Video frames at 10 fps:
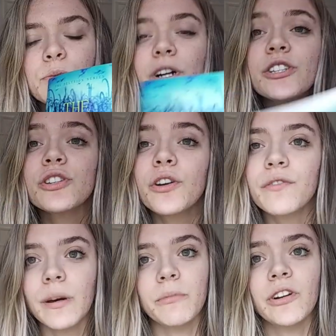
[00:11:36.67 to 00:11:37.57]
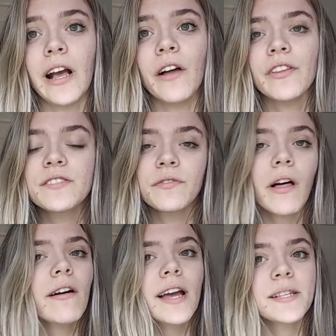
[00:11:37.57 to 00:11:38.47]
We're into November now. This
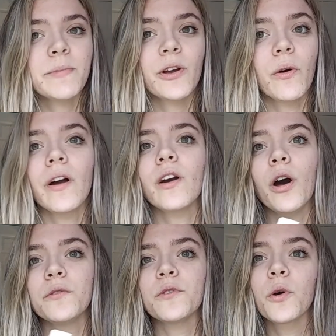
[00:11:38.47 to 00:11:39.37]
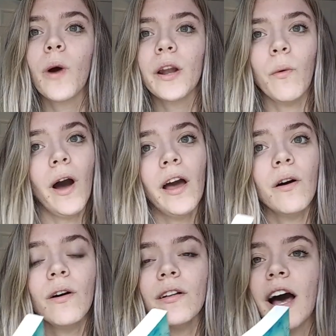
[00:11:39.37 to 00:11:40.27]
vlog has been going on for quite a
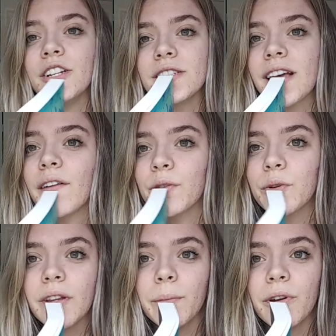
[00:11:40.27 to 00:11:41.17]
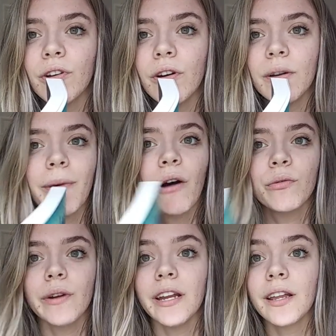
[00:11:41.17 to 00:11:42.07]
while. I just haven't really been good
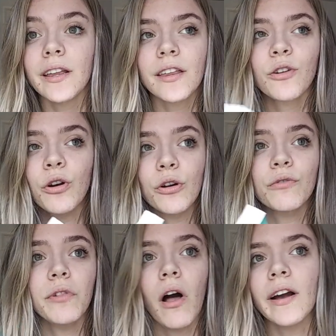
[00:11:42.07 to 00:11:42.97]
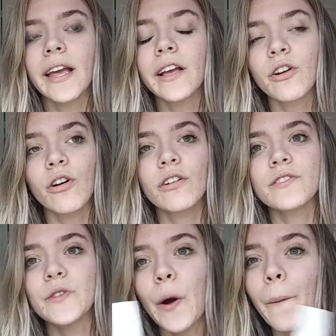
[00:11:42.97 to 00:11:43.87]
about reading or vlogging at all,
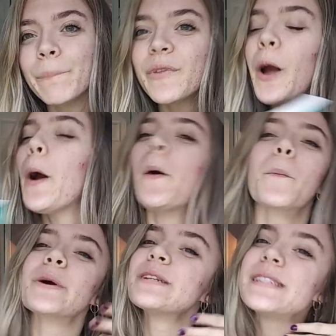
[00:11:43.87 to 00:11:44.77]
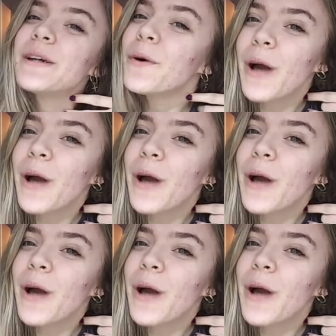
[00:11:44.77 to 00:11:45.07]
so we're still